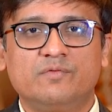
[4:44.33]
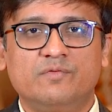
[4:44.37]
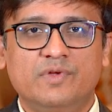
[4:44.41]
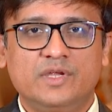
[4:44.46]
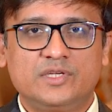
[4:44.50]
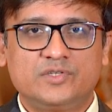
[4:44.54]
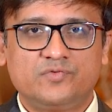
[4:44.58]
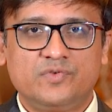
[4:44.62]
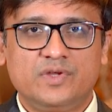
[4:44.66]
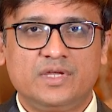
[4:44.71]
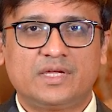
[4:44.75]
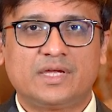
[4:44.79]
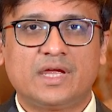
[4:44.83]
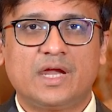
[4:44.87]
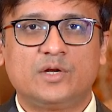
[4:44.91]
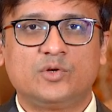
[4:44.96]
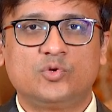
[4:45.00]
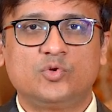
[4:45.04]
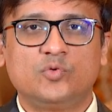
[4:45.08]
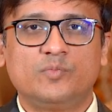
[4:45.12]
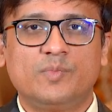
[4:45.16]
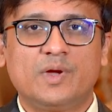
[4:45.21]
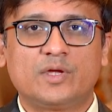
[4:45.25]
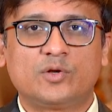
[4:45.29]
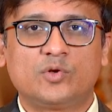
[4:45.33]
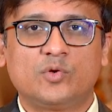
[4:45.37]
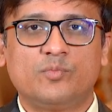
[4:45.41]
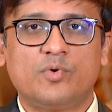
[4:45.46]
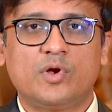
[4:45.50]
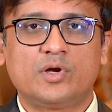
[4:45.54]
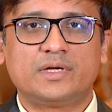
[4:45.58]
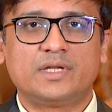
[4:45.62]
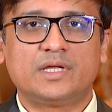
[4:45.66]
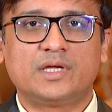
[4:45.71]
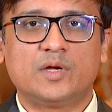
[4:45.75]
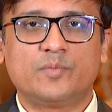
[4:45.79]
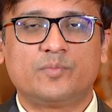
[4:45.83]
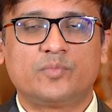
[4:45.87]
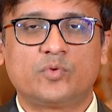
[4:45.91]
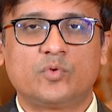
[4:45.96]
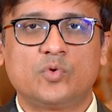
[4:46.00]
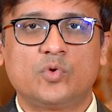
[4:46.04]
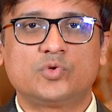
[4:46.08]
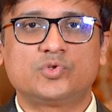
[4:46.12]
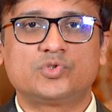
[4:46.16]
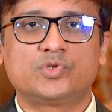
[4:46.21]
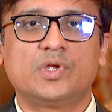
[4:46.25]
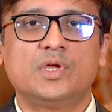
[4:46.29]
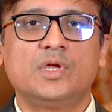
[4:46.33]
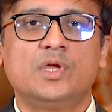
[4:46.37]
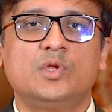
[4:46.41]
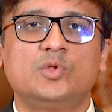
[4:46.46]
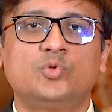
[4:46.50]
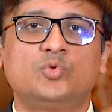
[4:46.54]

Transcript: which we can do by robotic approach